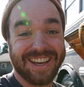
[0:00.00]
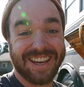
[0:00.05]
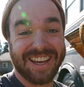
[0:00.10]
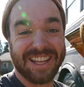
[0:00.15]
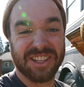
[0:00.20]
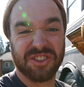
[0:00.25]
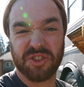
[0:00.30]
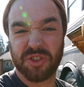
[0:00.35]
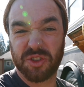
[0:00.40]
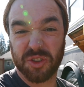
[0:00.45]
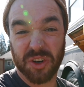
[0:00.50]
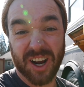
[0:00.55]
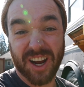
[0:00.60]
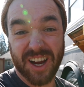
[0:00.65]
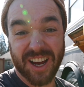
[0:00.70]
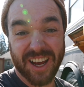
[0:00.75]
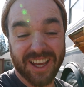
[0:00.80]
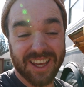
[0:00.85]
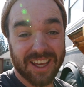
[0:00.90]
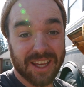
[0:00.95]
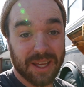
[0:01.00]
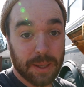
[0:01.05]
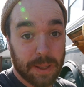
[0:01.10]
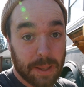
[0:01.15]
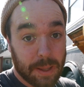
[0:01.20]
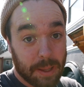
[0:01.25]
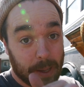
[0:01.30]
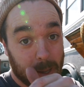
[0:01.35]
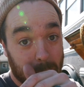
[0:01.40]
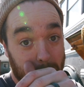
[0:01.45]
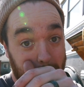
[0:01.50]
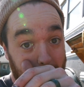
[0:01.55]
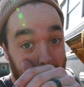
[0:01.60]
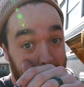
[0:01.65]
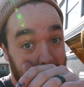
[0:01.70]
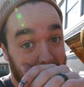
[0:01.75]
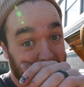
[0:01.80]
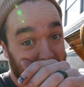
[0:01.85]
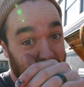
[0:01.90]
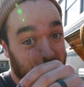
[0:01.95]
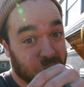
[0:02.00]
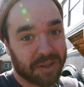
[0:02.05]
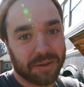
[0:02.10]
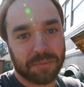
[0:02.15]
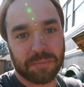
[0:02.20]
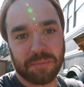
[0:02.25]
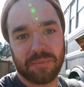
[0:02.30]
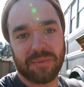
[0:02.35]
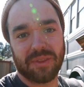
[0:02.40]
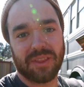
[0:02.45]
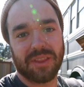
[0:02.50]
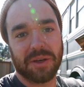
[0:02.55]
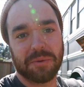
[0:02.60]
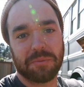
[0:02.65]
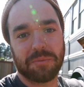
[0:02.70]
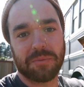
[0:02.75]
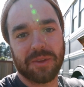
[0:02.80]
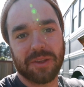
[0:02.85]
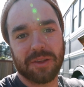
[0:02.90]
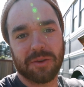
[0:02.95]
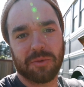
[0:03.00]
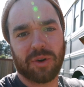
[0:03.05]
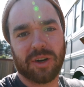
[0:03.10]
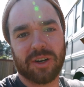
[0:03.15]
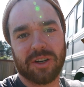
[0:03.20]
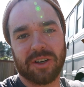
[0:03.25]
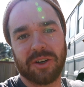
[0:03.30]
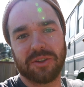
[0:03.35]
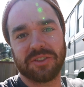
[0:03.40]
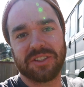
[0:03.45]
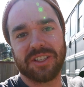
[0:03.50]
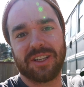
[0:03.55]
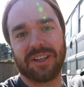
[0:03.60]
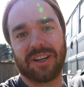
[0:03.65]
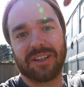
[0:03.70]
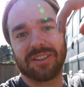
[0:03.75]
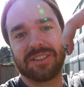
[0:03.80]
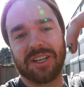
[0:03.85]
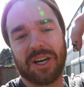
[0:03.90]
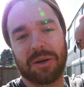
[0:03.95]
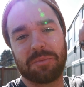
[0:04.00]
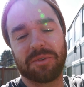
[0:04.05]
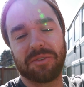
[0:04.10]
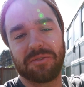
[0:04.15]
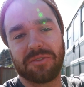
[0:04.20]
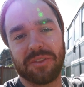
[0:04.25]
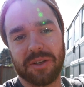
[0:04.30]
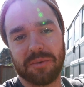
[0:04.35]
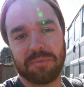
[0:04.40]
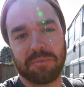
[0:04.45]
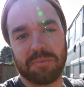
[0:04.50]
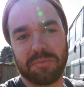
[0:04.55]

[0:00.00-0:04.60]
It's dry, but the water goes in on top of the